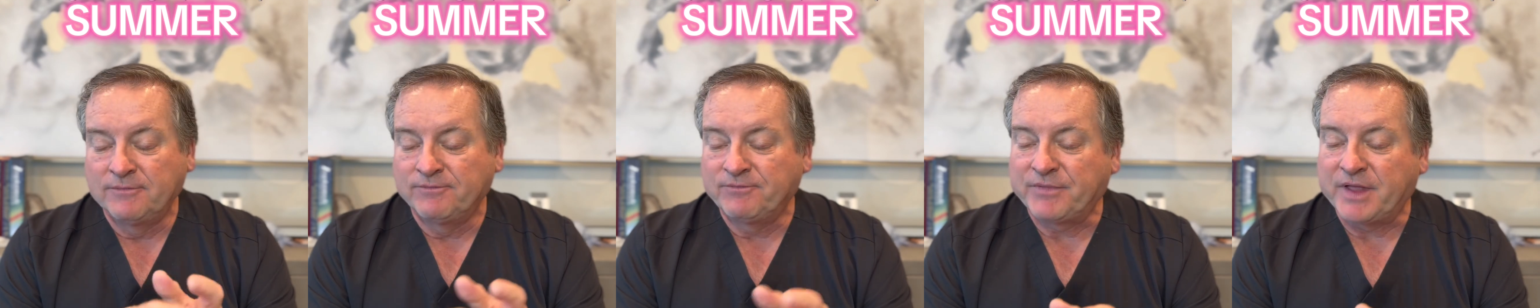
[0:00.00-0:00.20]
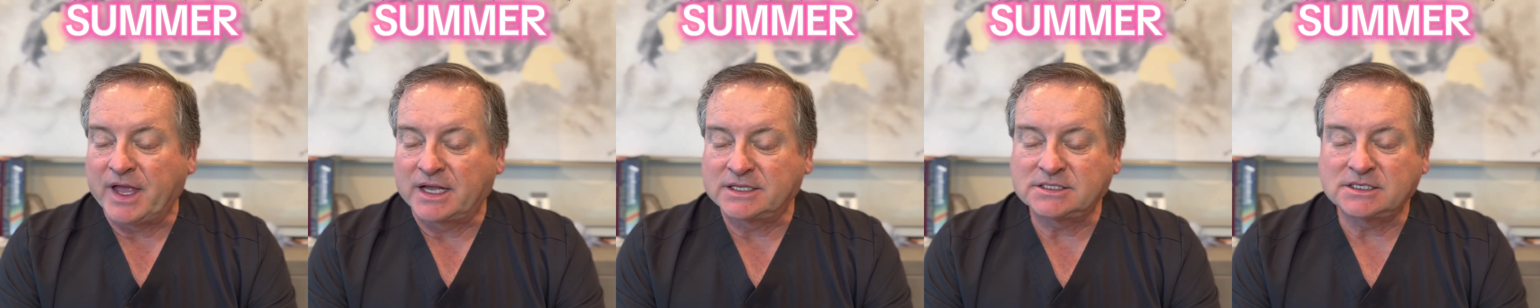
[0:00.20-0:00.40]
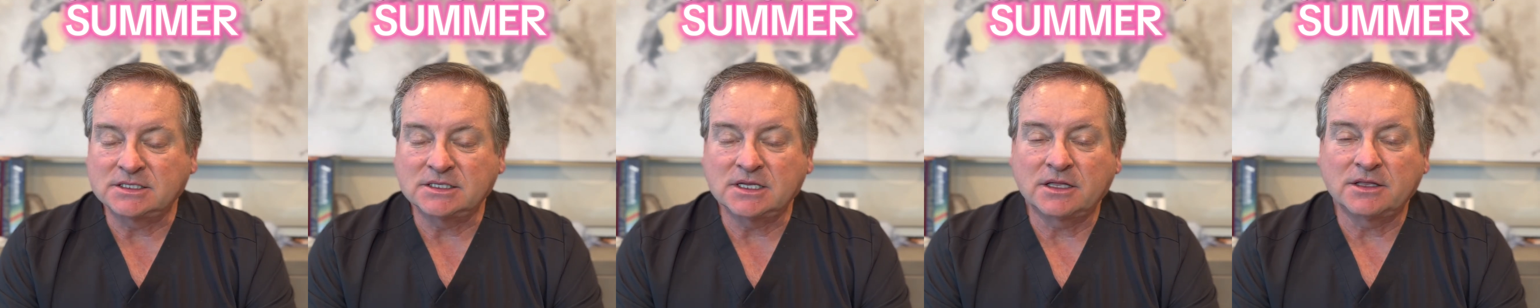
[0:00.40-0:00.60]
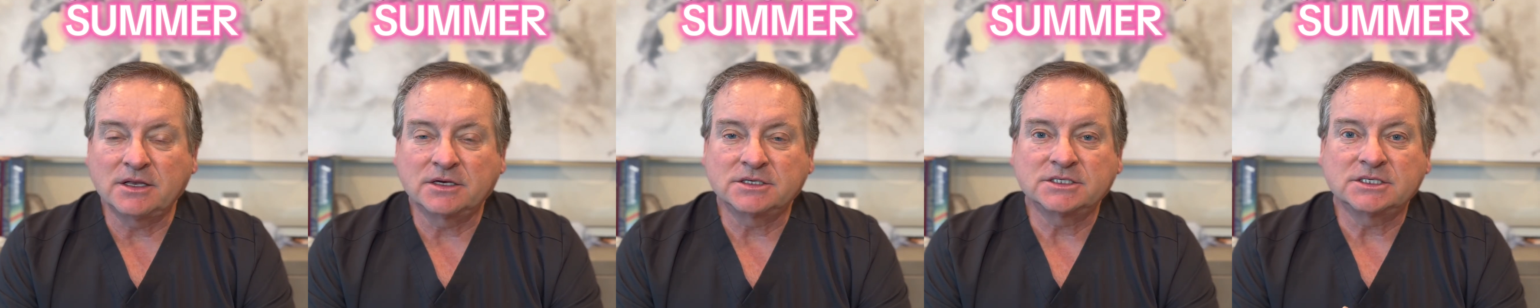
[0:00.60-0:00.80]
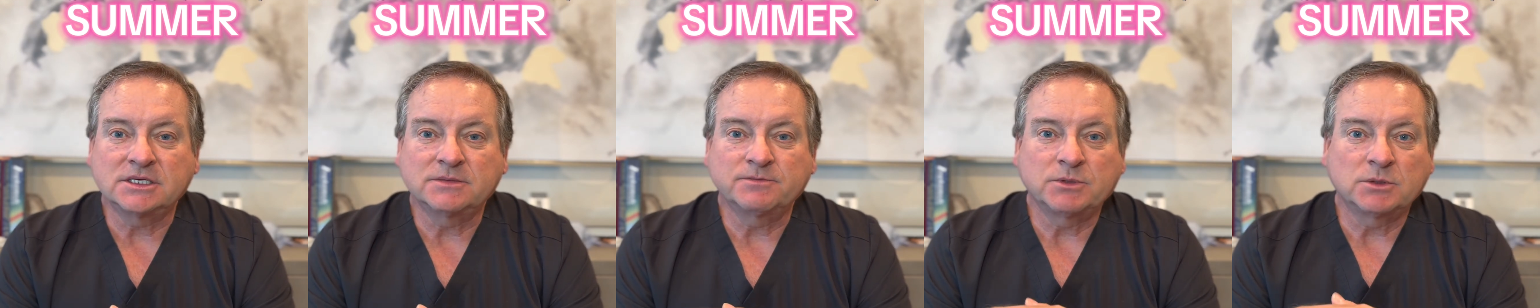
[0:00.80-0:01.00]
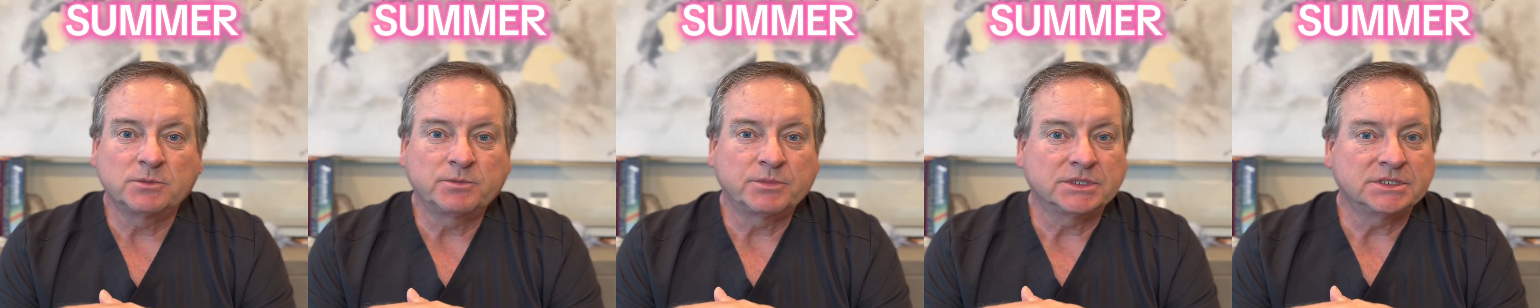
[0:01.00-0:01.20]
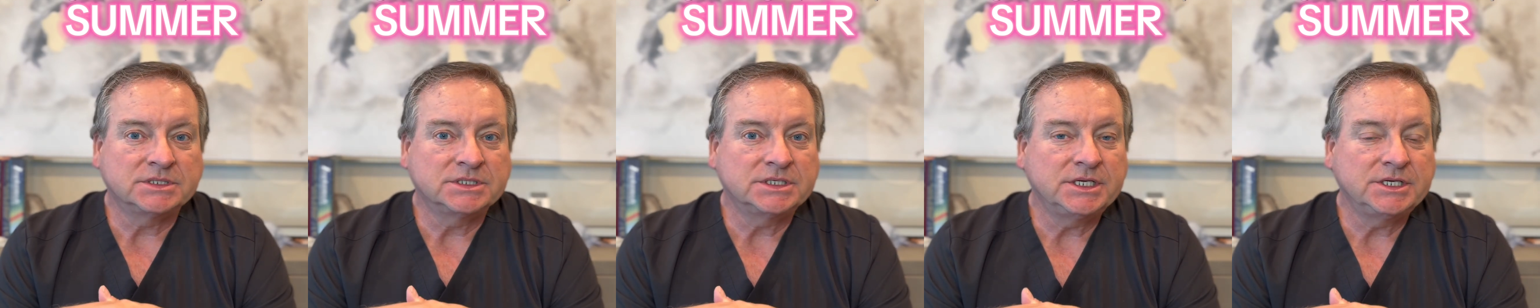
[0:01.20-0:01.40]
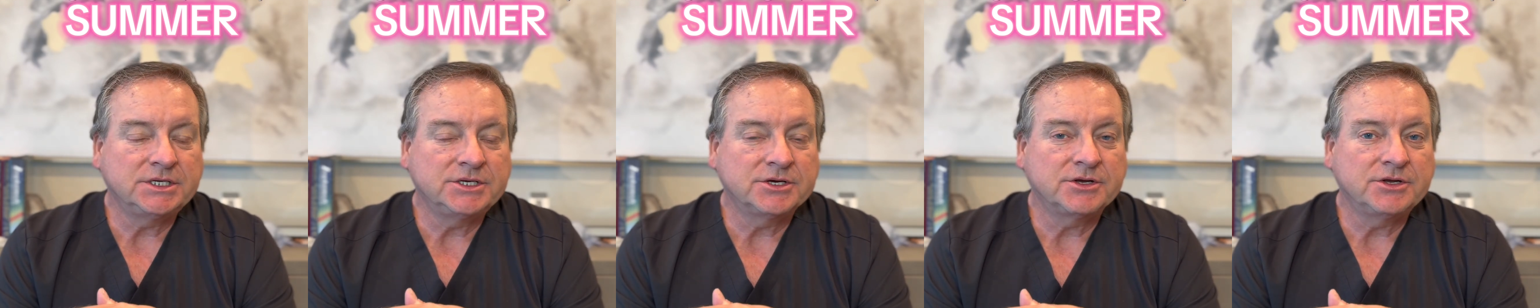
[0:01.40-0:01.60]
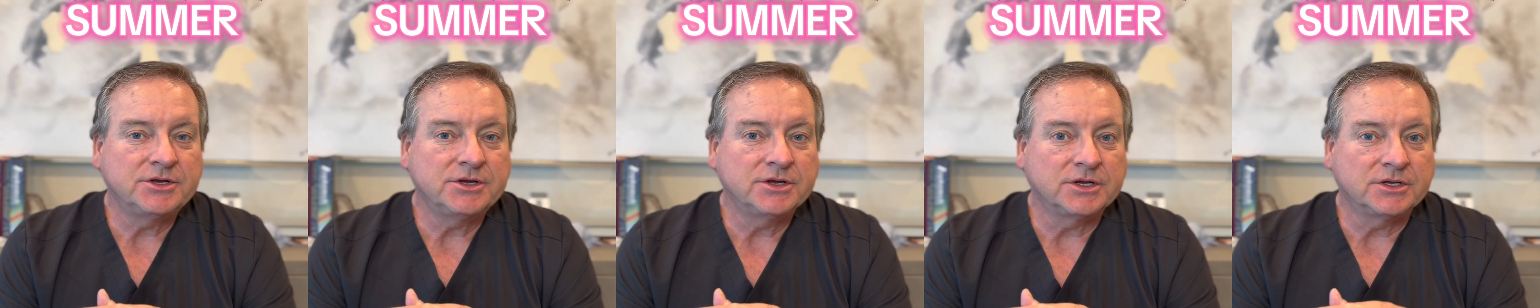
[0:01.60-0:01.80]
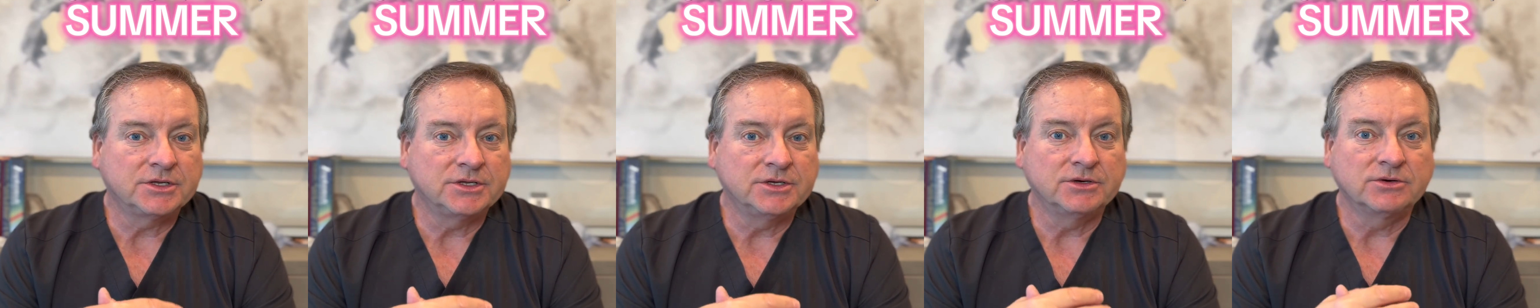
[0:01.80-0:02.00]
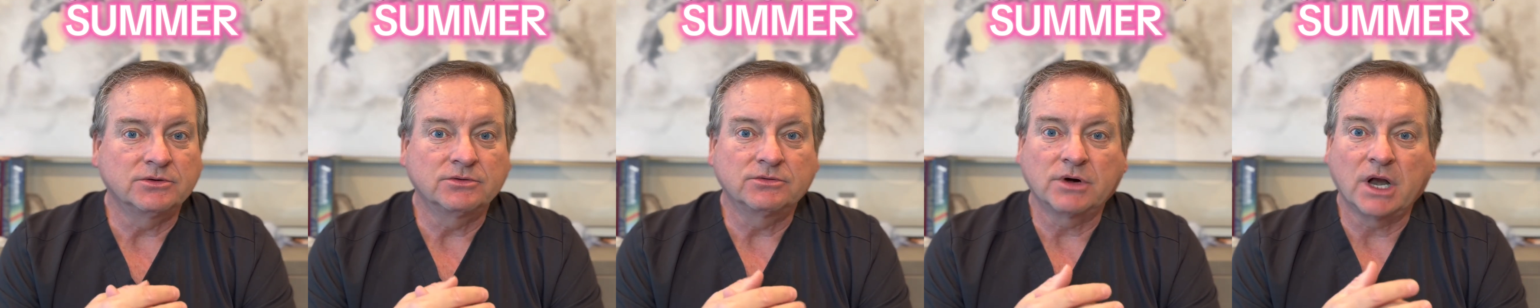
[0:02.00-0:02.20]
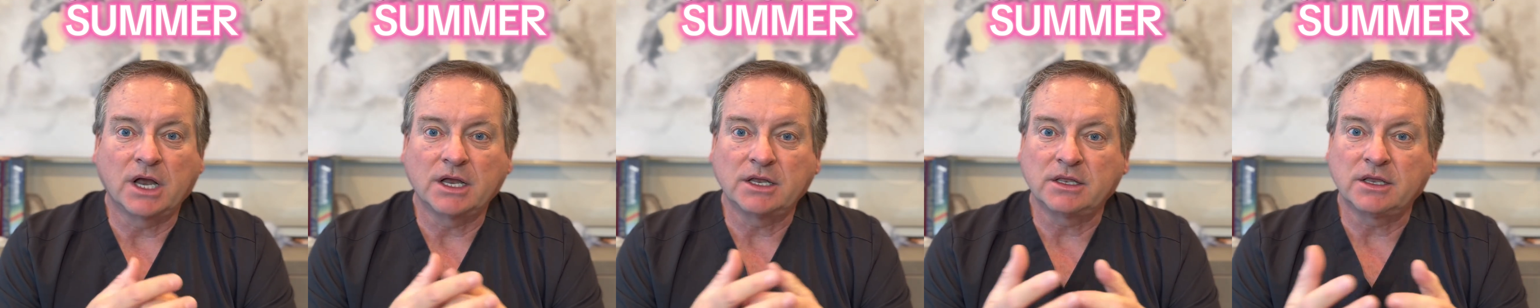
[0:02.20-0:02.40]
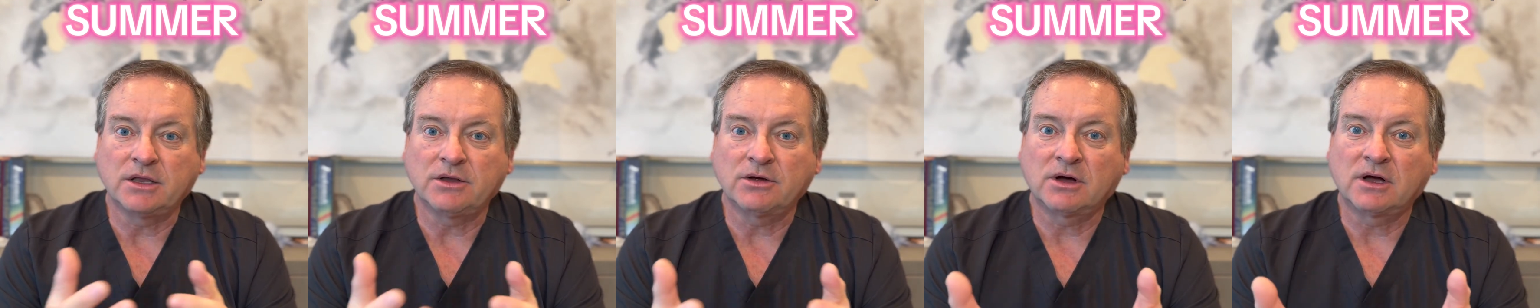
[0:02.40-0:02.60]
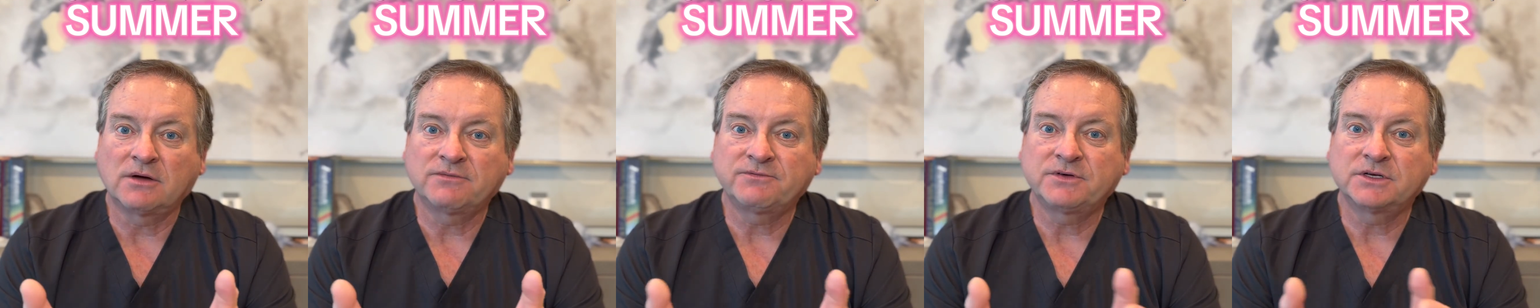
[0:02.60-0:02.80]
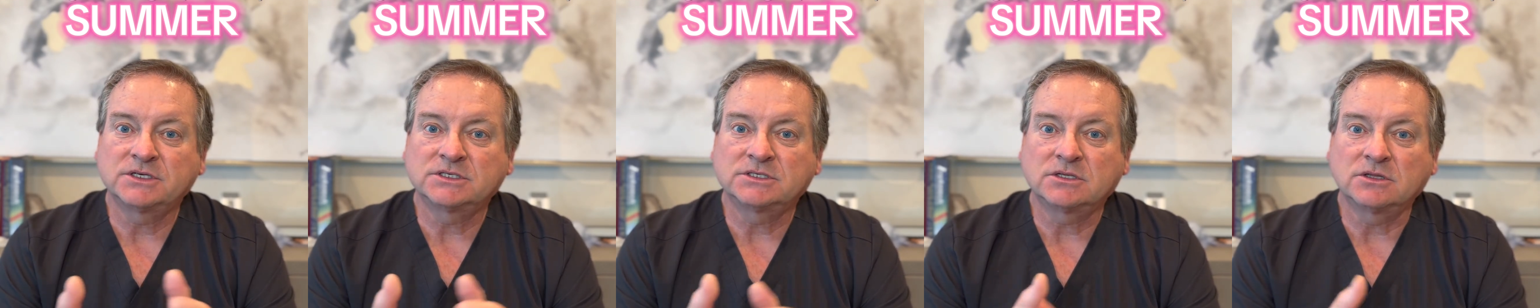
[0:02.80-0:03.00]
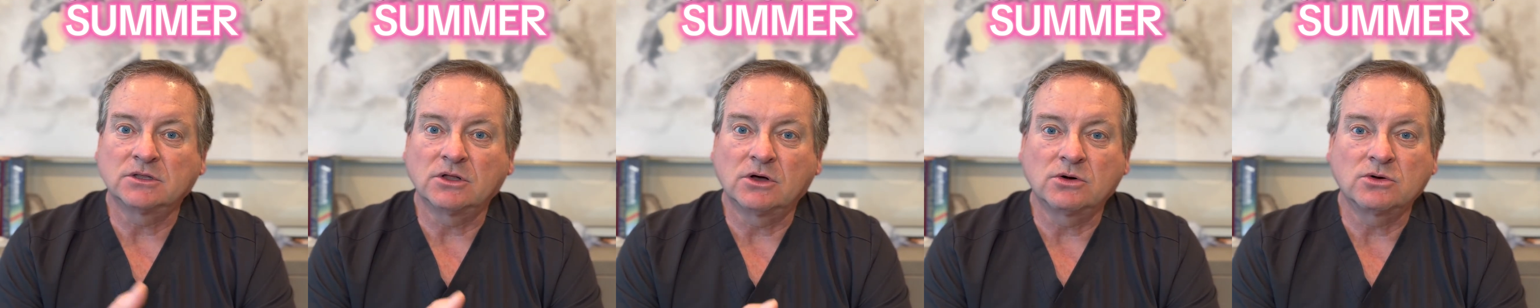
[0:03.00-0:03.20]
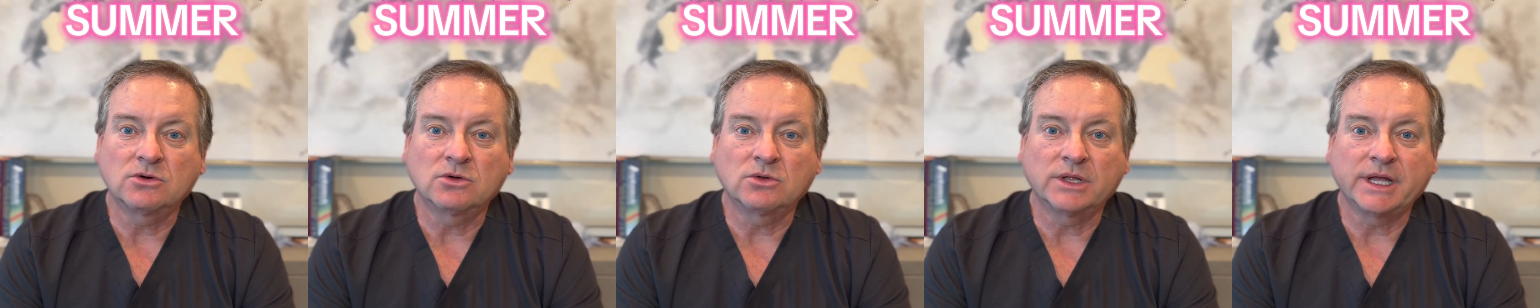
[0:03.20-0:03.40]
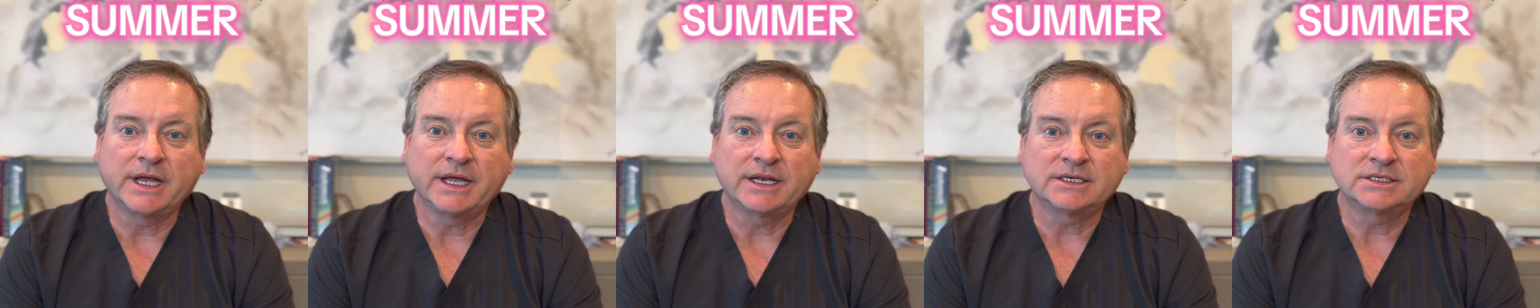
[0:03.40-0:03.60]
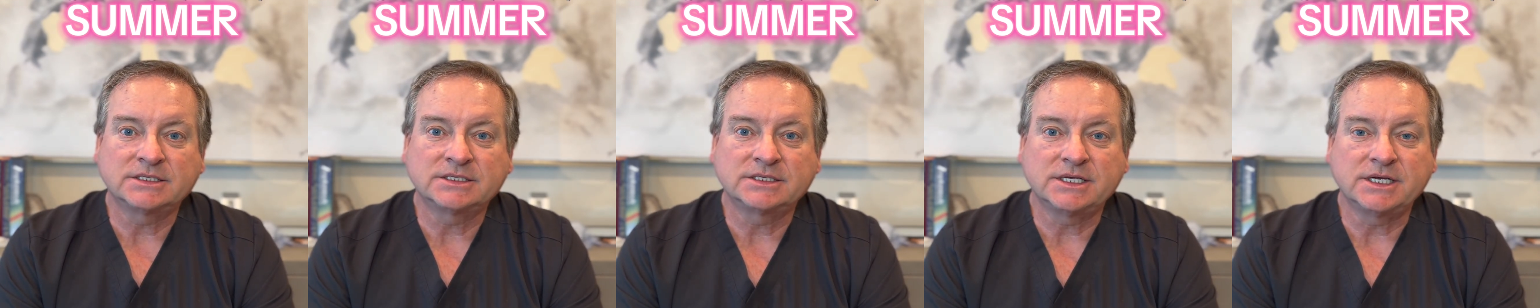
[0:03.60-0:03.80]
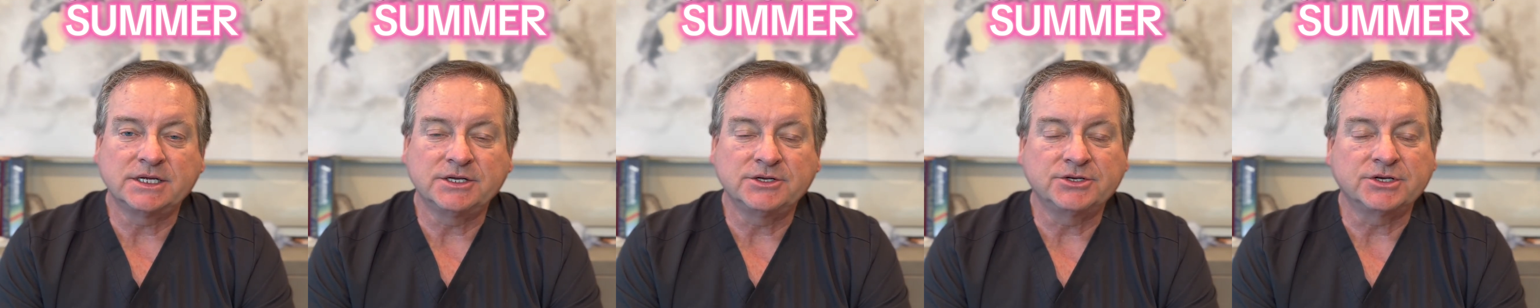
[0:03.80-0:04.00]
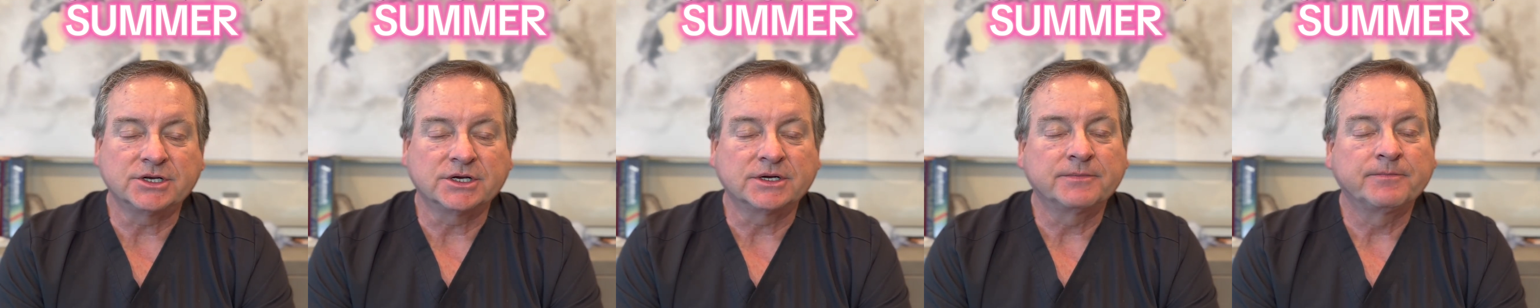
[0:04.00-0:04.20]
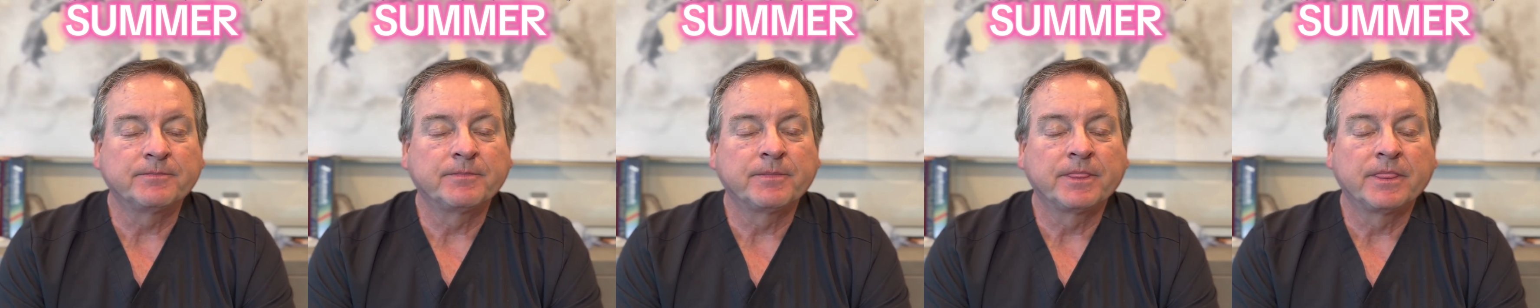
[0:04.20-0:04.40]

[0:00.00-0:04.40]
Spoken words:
That's another simple procedure you could do right in the office, local anesthesia.